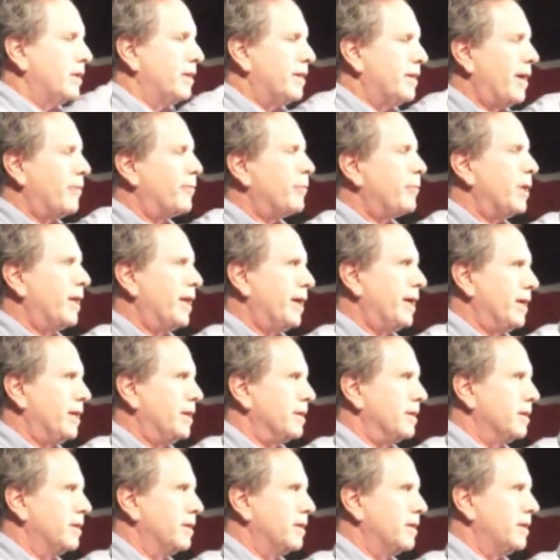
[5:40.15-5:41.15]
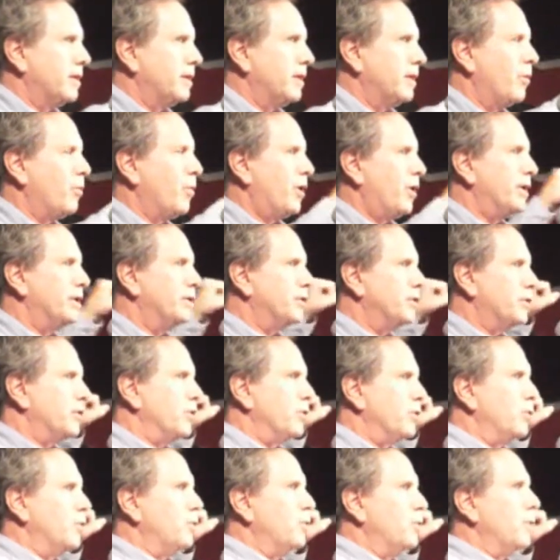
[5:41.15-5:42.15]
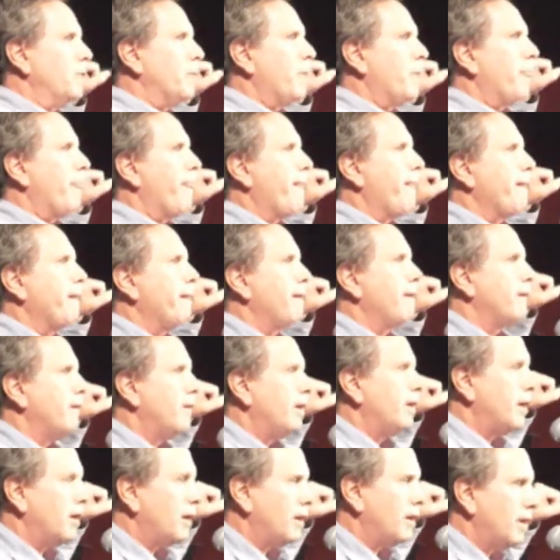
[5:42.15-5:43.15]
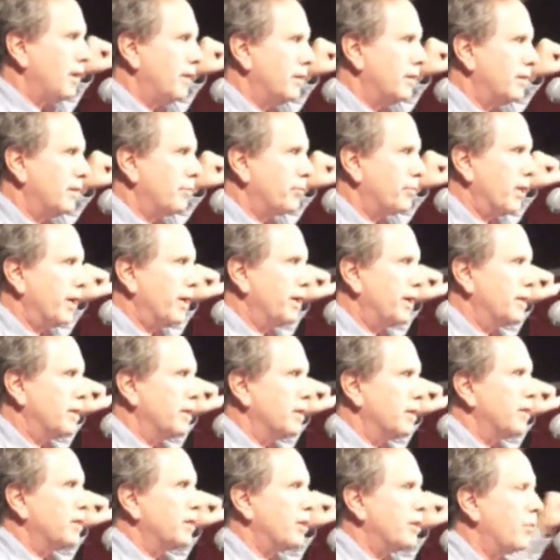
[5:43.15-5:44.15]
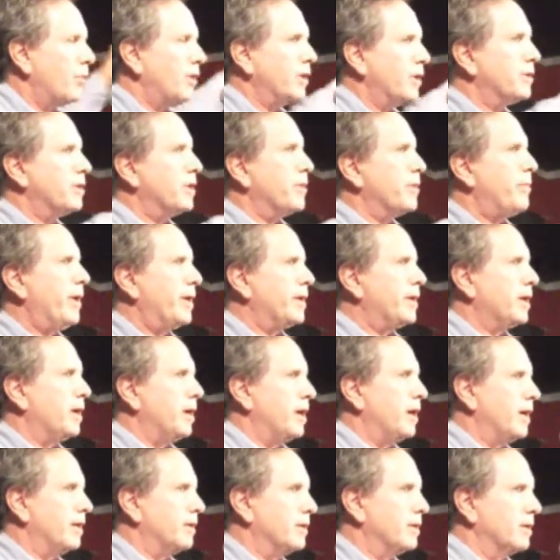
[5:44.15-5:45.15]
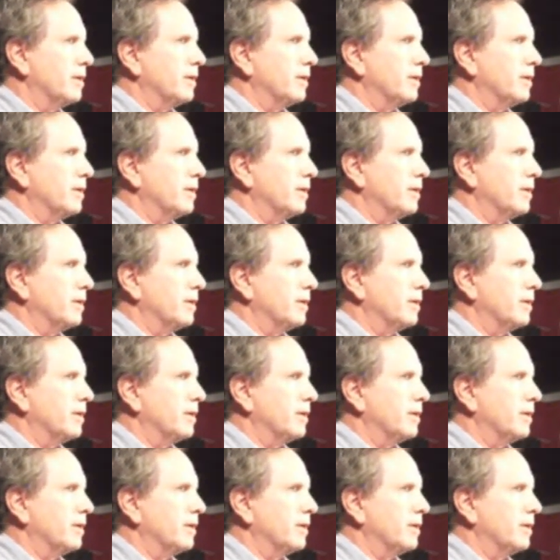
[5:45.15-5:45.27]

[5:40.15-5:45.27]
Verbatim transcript: that plane that went into uh, the plane that went into the Pentagon.